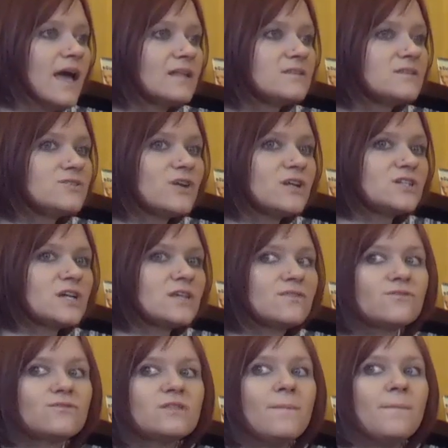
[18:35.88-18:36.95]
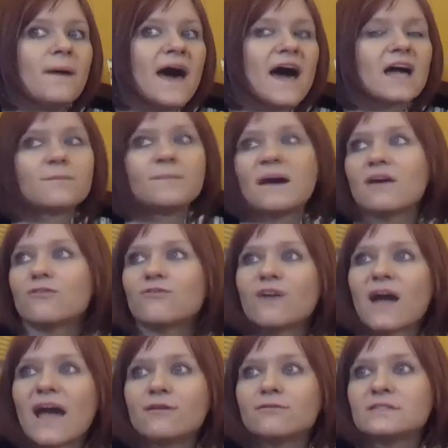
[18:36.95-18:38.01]
And stretching through the back, then
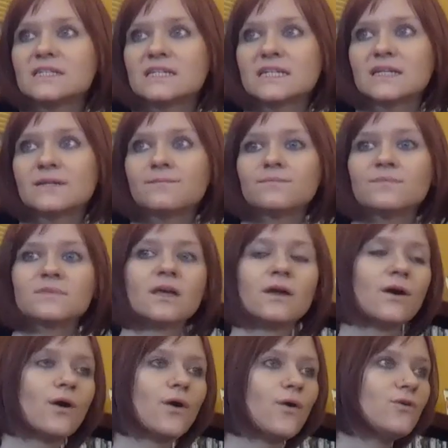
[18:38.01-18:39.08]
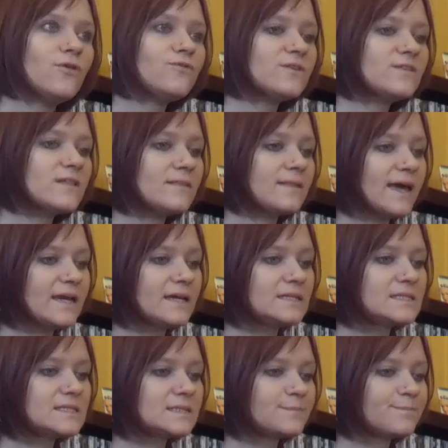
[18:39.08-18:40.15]
grounding over the
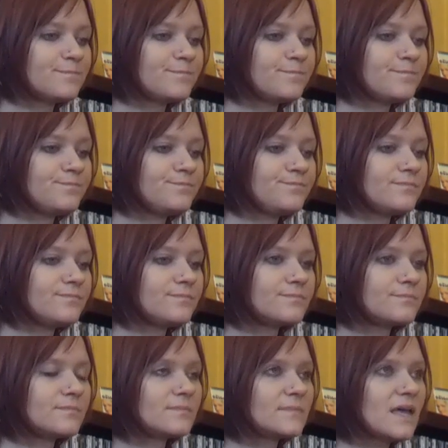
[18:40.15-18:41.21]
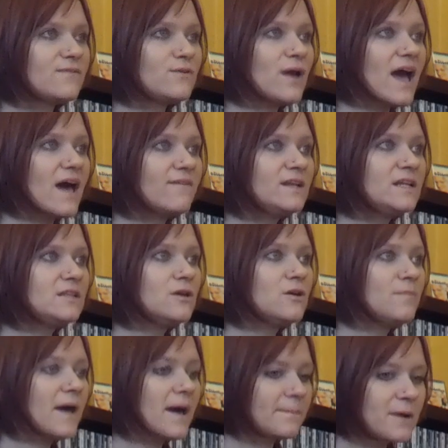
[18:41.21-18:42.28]
legs. If you have any
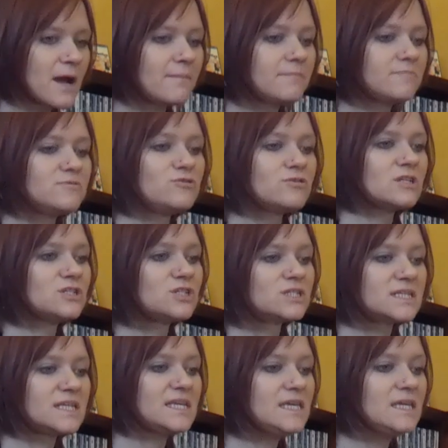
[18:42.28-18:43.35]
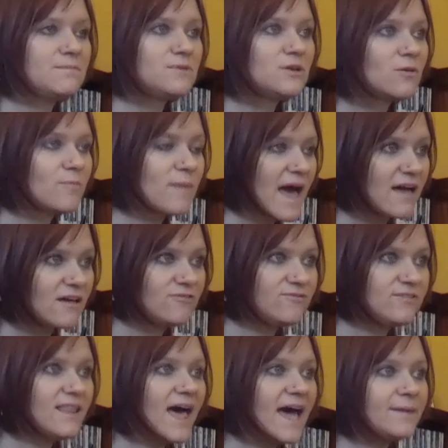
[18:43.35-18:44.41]
low back problems, you can just keep your back
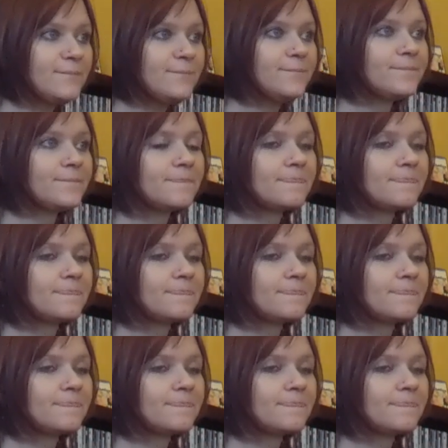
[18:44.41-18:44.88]
flat.